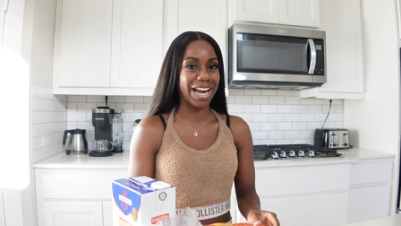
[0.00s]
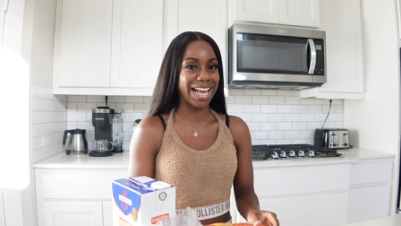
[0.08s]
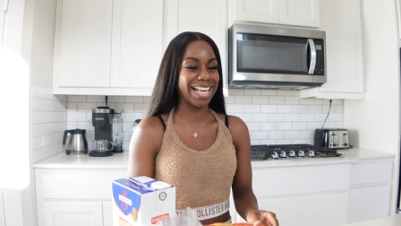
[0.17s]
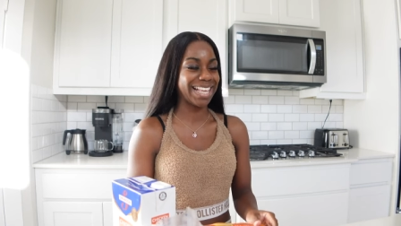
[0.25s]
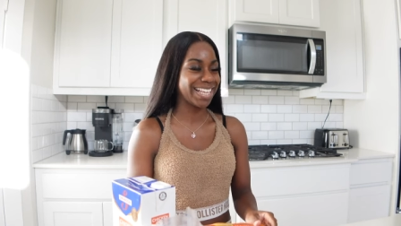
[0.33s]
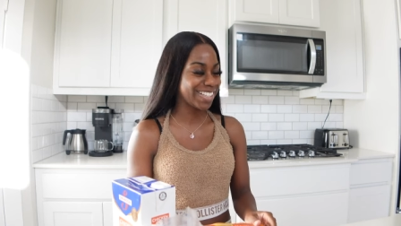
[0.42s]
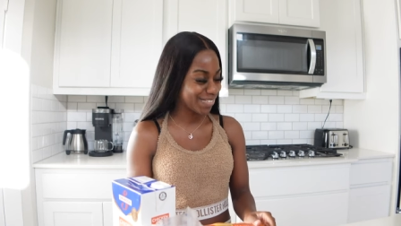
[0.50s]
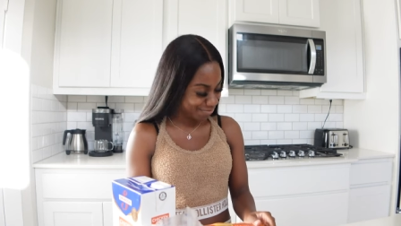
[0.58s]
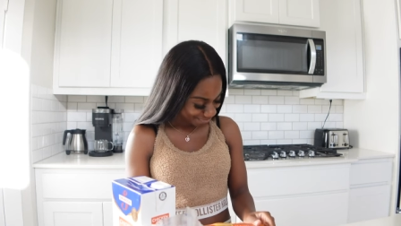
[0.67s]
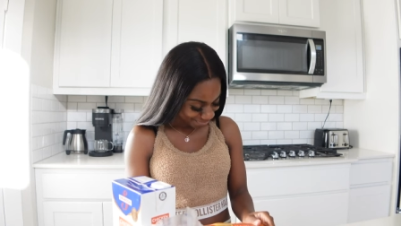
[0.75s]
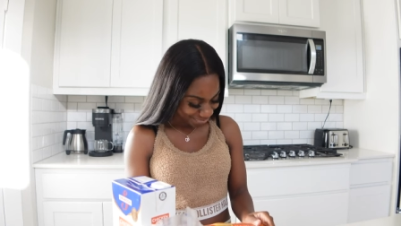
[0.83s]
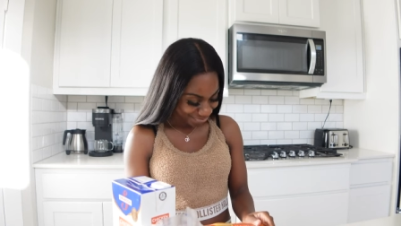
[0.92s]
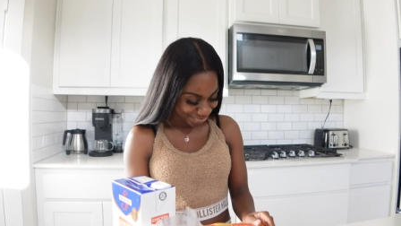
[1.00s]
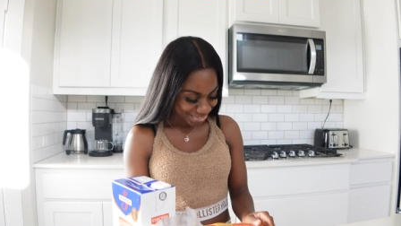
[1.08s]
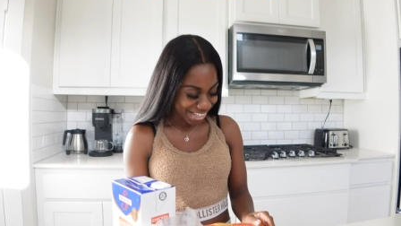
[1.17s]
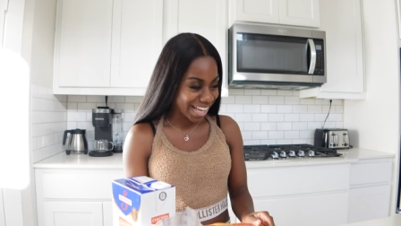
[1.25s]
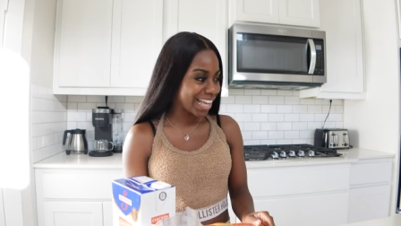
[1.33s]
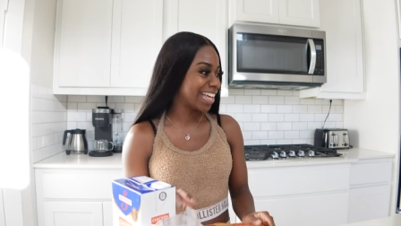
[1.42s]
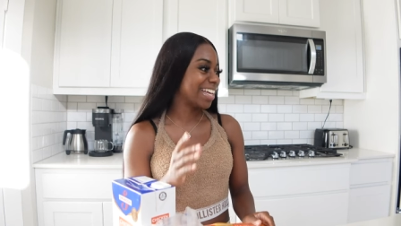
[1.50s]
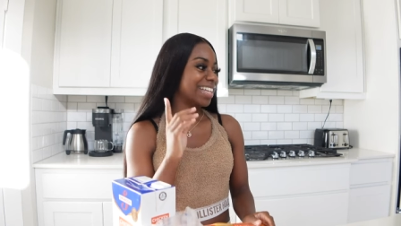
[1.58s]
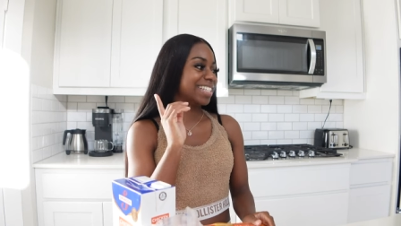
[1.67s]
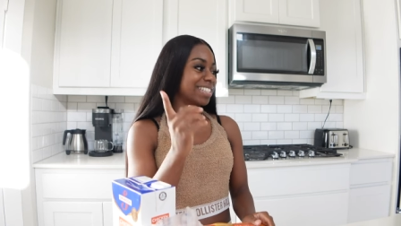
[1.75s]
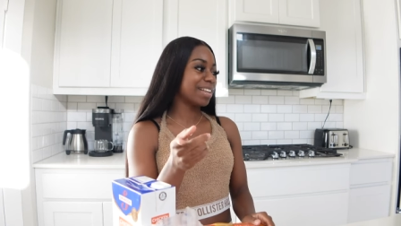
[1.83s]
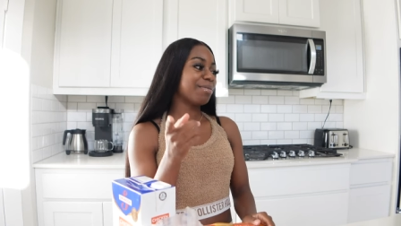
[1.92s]
what I can.
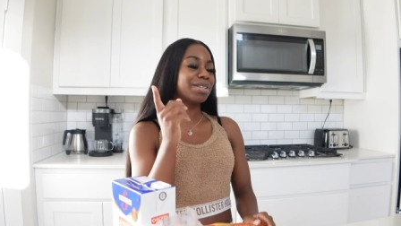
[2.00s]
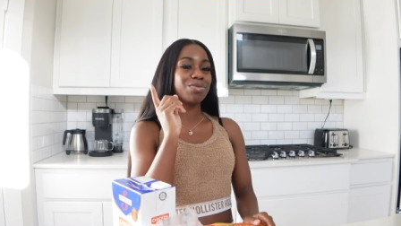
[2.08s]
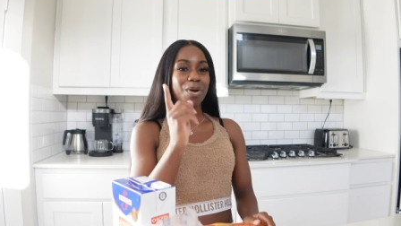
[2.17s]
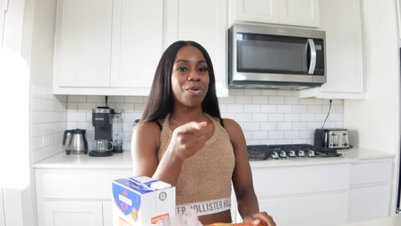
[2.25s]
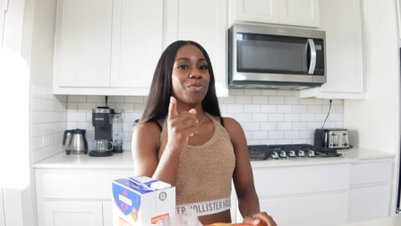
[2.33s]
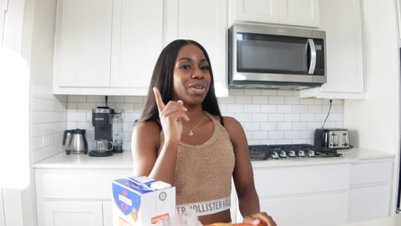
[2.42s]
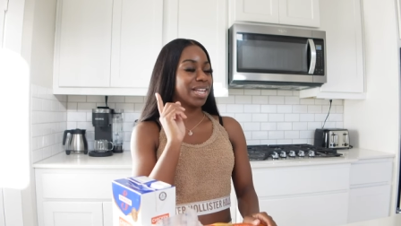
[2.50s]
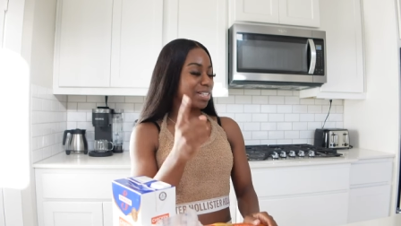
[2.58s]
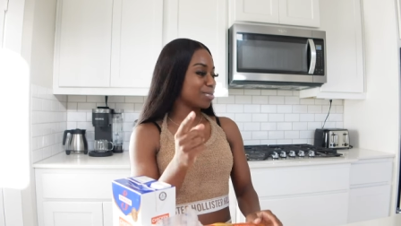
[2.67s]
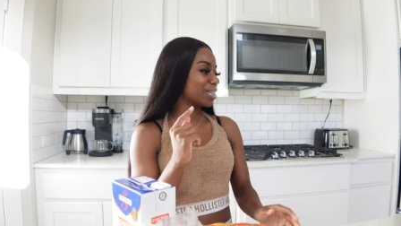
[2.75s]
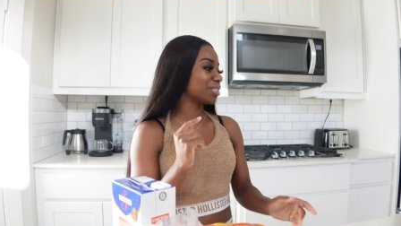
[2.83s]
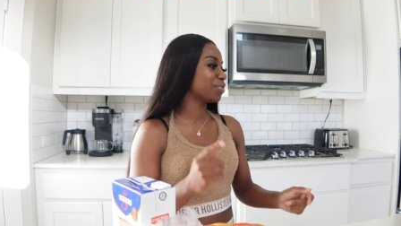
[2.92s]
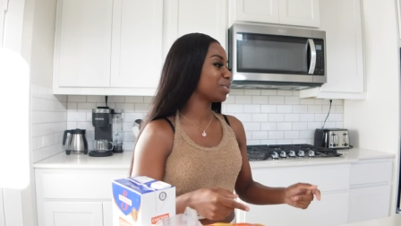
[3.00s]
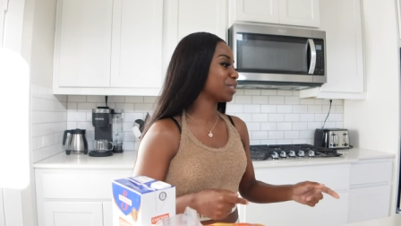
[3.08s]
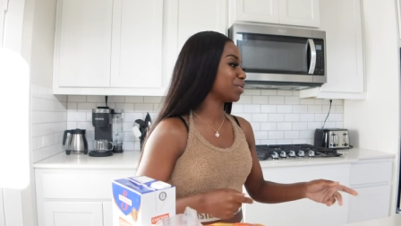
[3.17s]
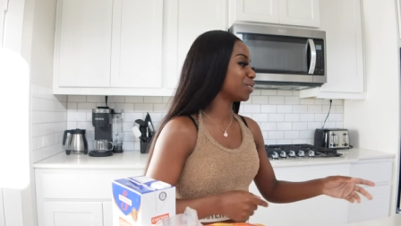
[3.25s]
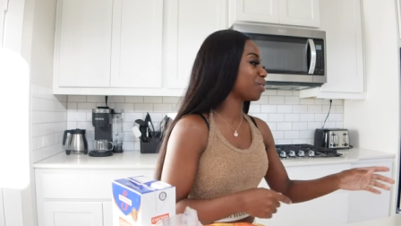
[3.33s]
Something's wrong with me. That's why I should went to the